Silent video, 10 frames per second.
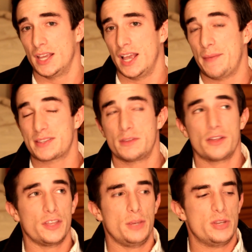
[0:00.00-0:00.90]
And that's another
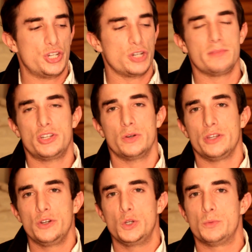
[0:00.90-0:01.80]
thing. I mean, you shouldn't be doing
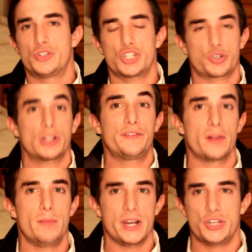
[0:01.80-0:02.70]
YouTube strictly for the money.